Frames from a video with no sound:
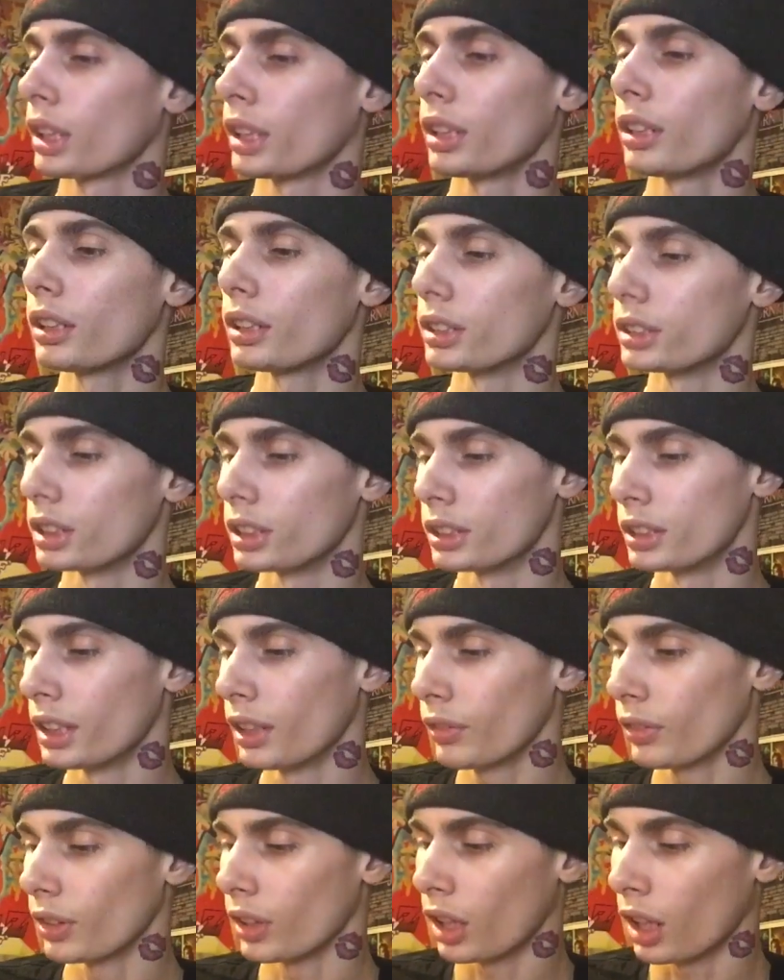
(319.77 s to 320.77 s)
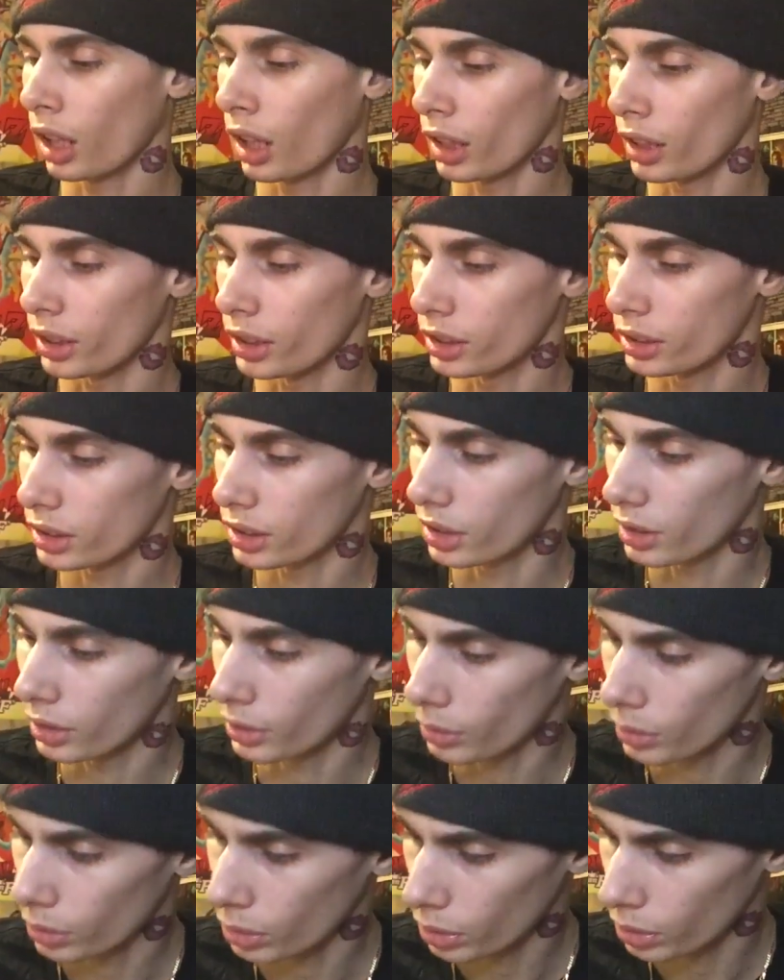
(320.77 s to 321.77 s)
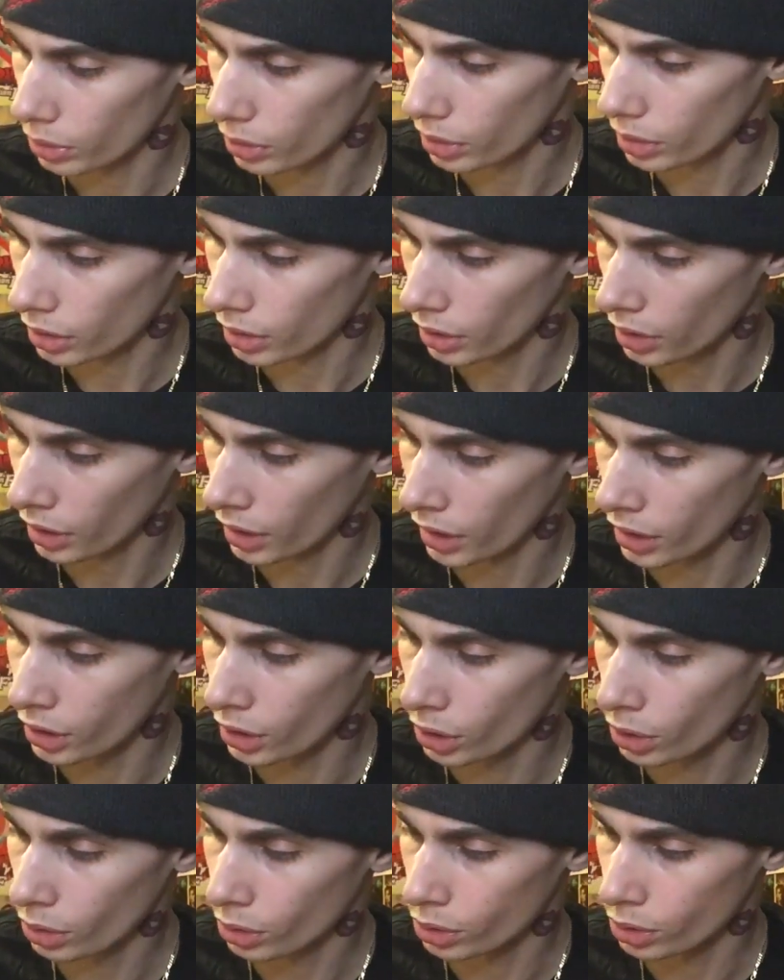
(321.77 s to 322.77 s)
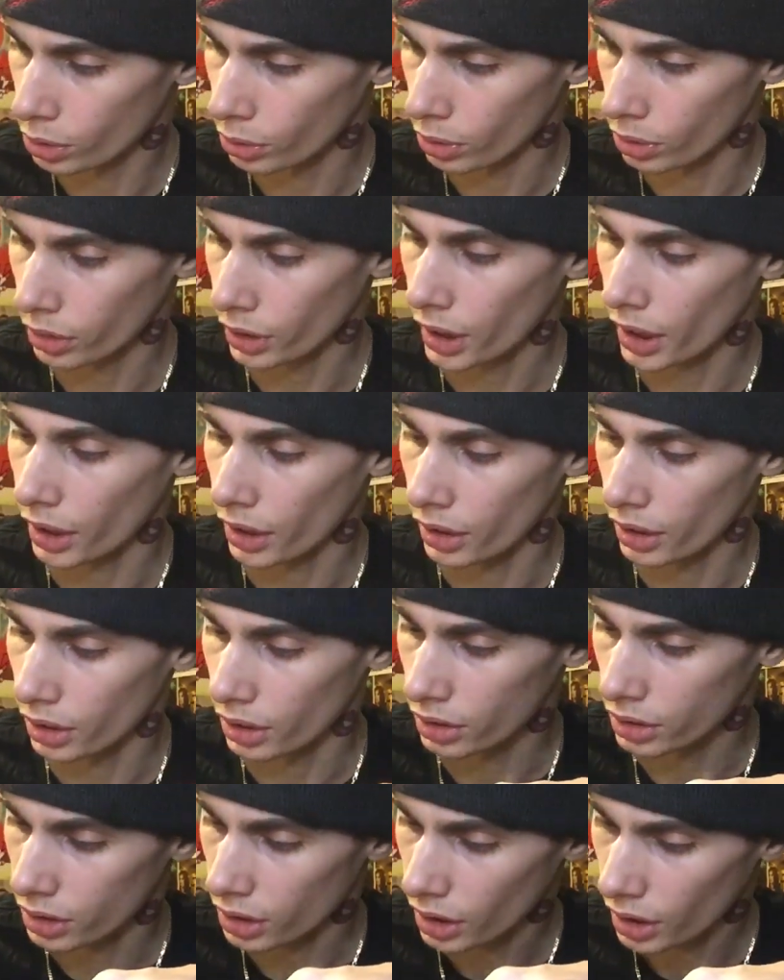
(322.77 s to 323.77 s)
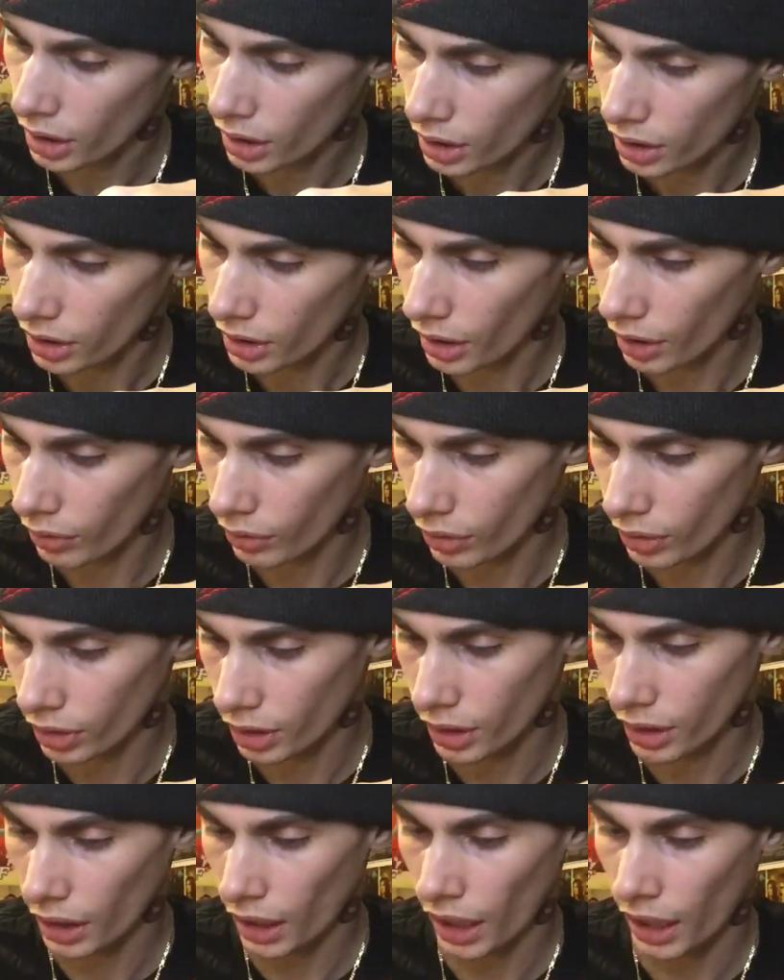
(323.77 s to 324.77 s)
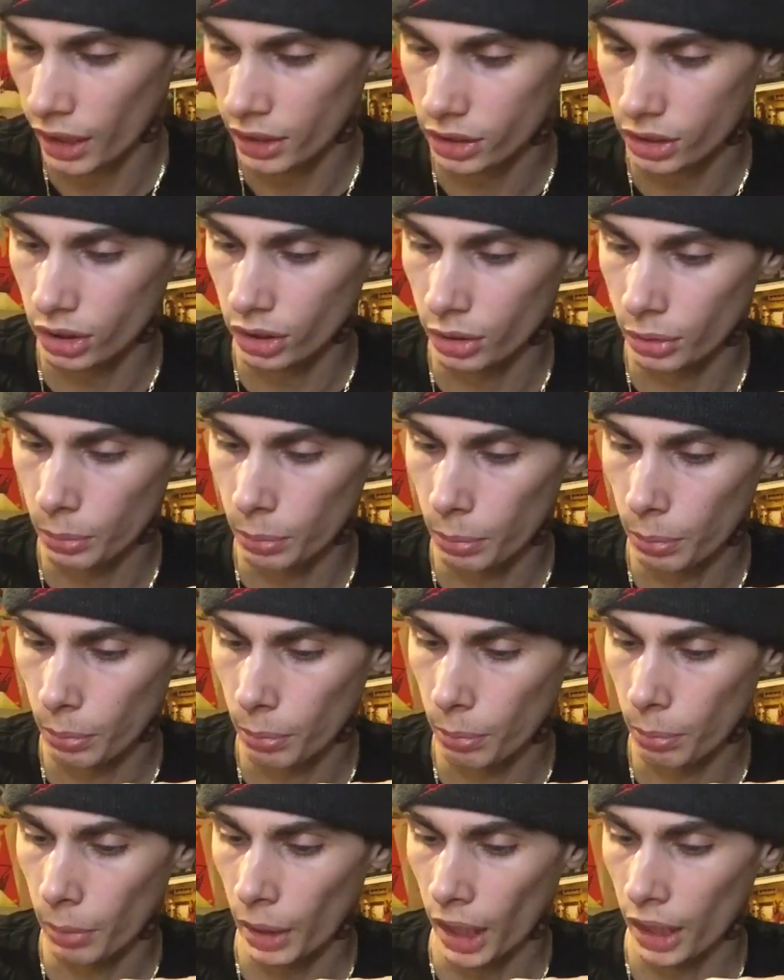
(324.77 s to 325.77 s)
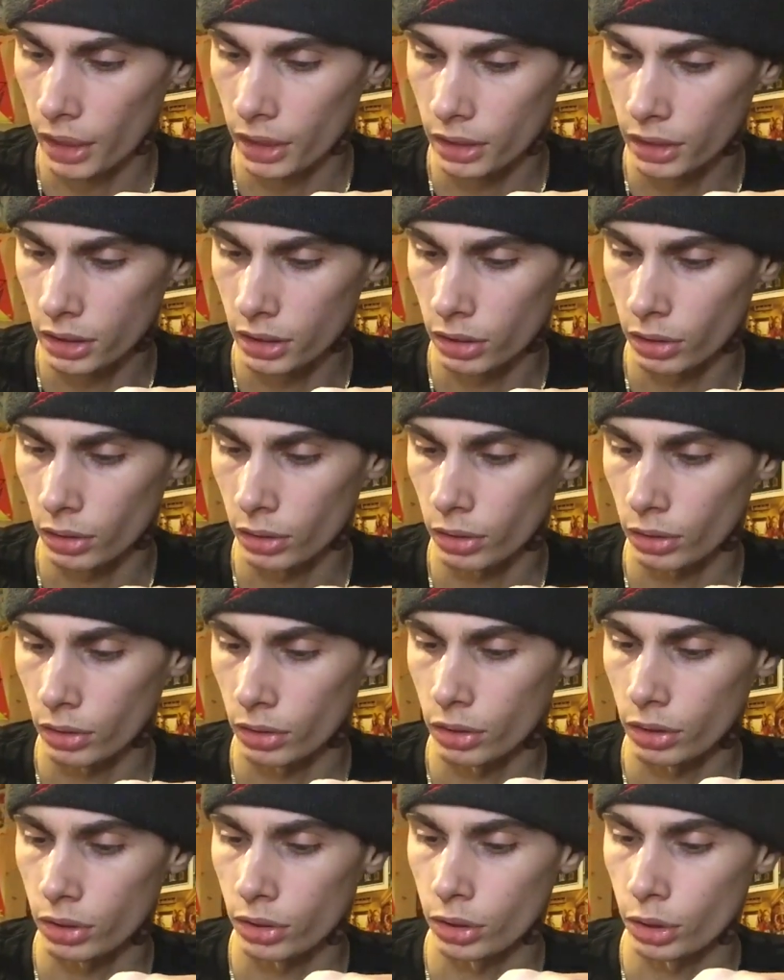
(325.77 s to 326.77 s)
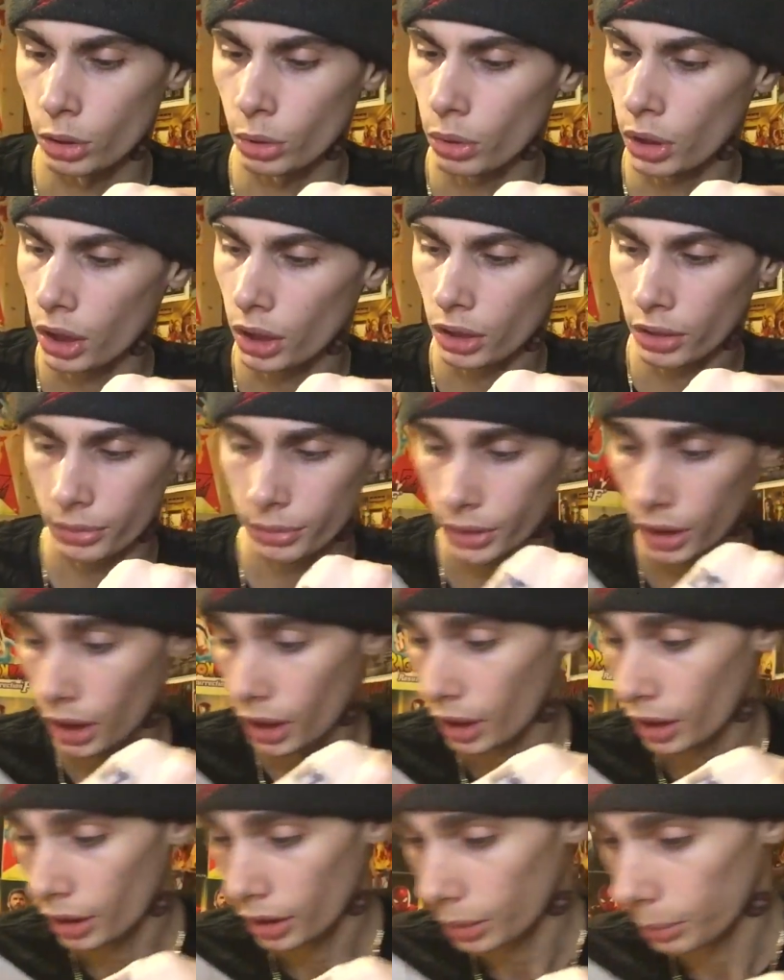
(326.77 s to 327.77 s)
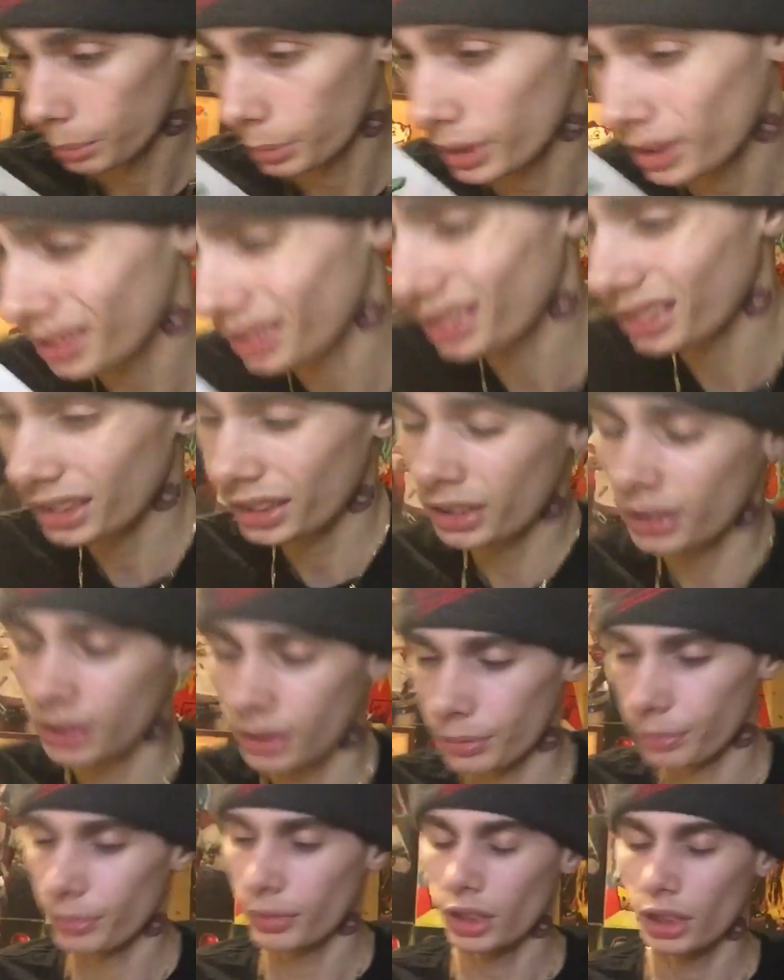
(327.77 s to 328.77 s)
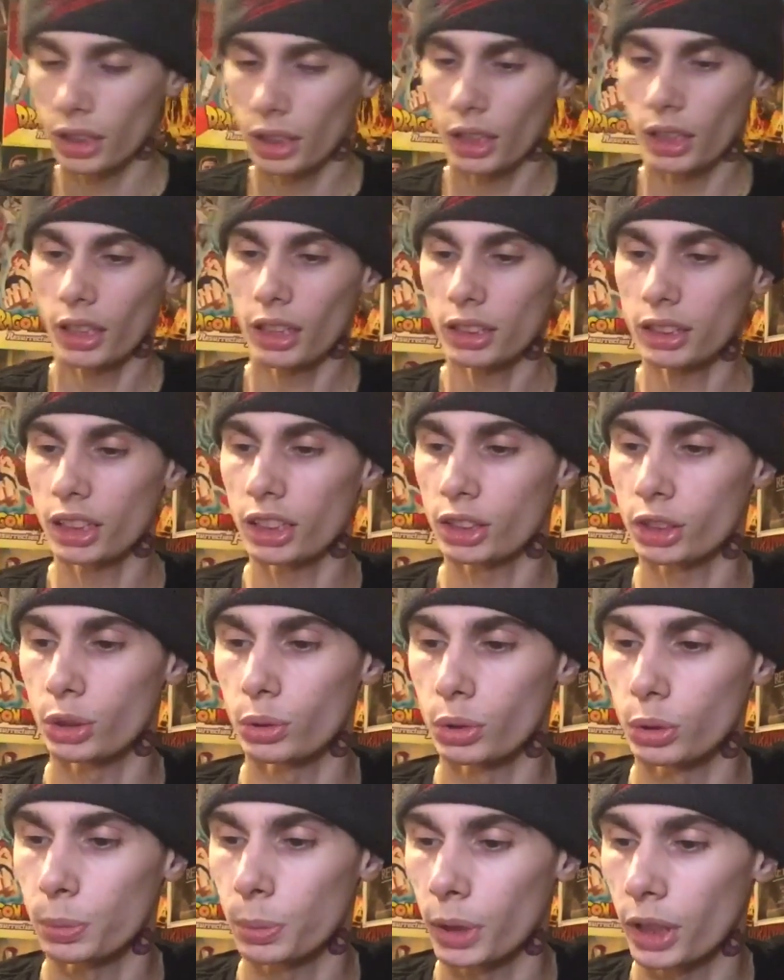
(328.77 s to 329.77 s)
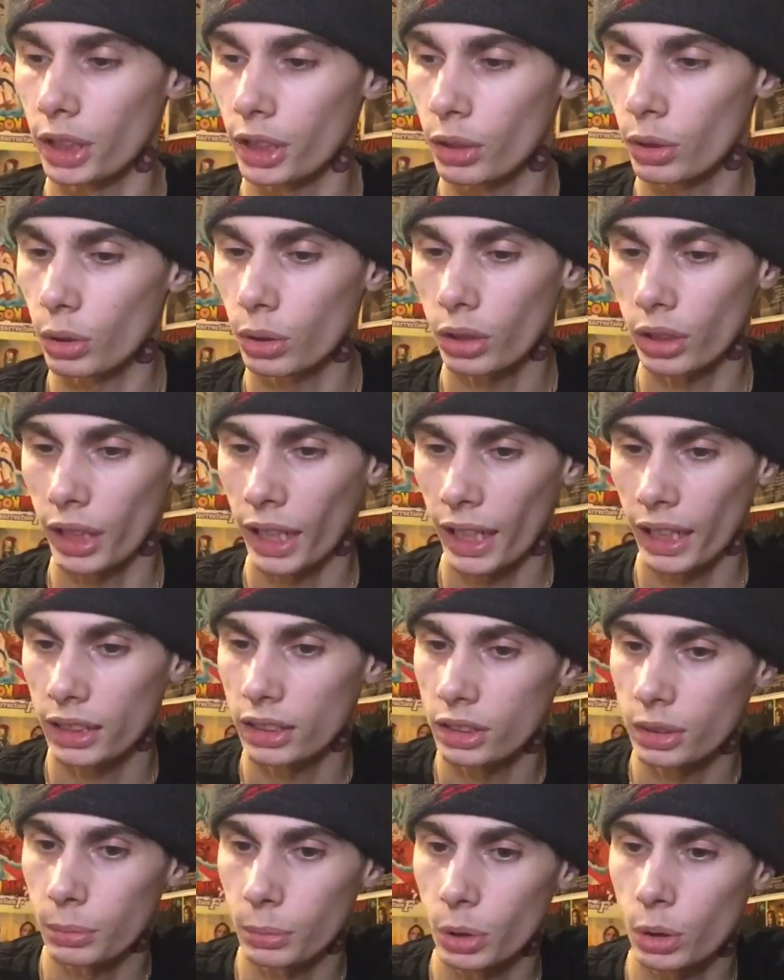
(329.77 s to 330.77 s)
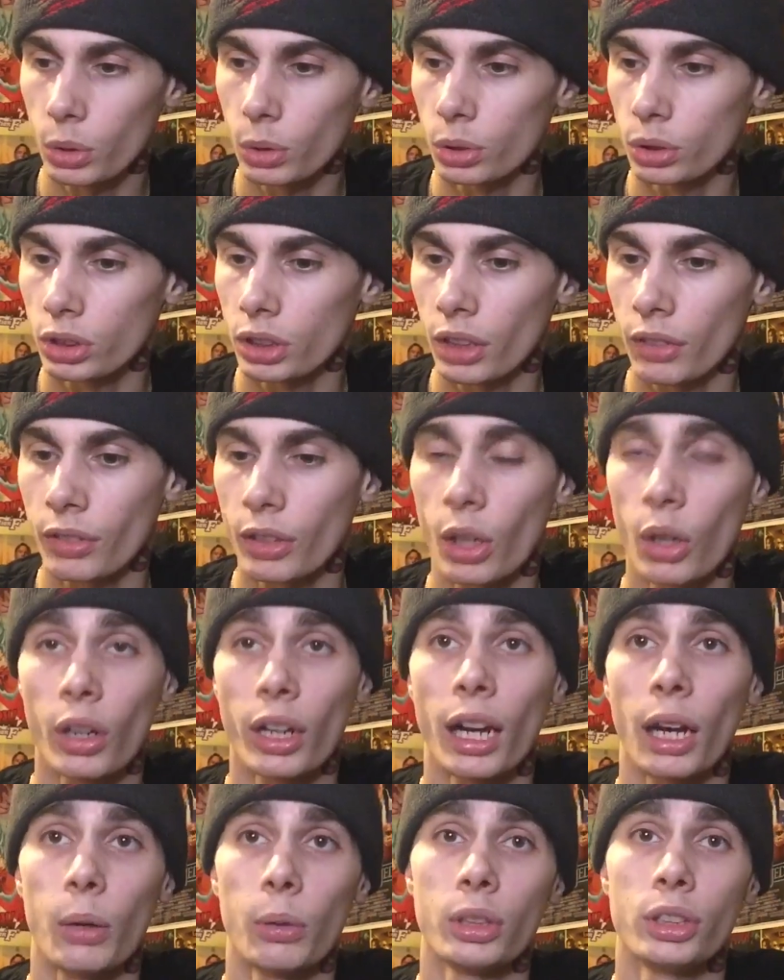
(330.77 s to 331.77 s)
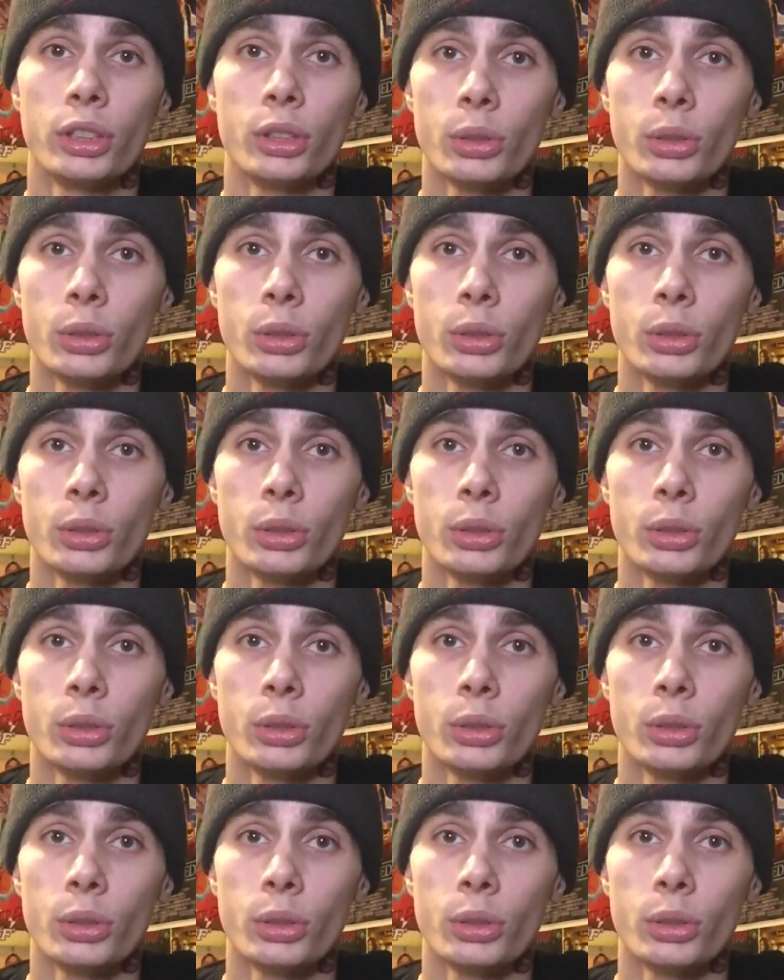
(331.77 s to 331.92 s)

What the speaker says: think it's a different artist than usual. Yeah, it is. Definitely Oscar Basildua. But this issue was pretty cool. It had some cool stuff going on with